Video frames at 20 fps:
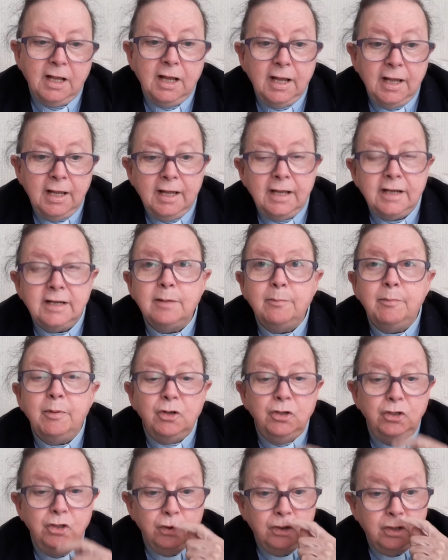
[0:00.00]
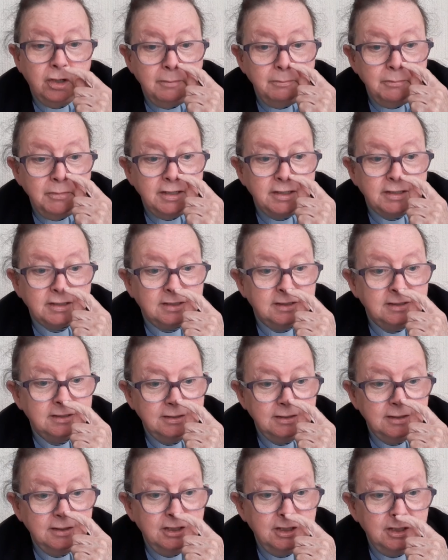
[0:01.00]
I heard about New Cumnock,
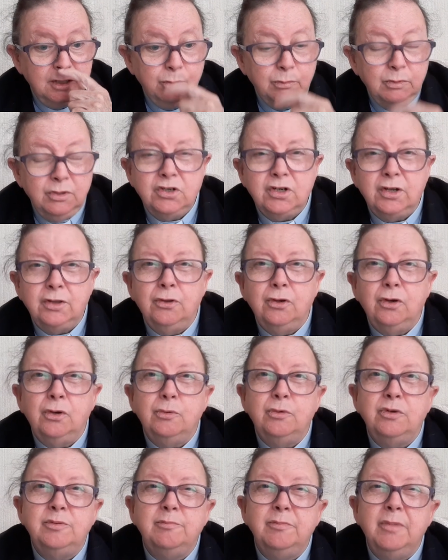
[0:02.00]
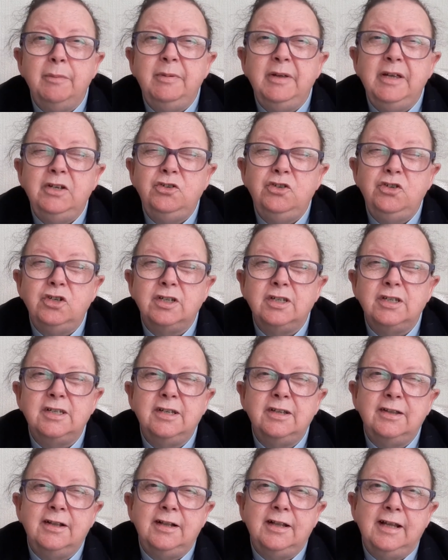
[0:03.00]
which I thought was maybe just
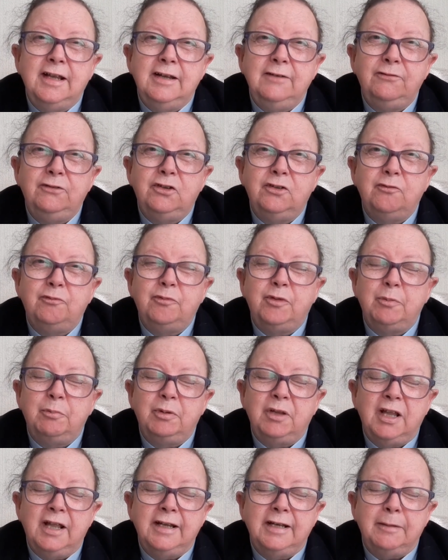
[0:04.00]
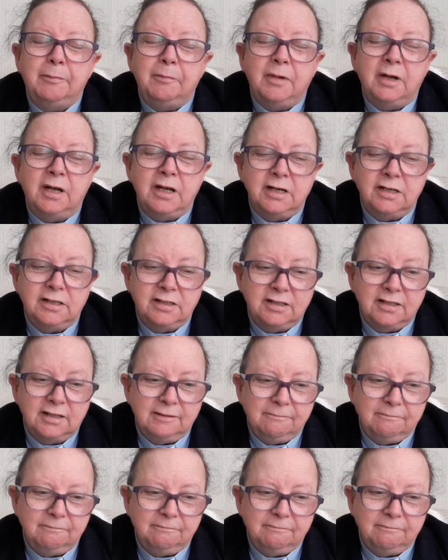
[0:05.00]
to the left of the planet Mars.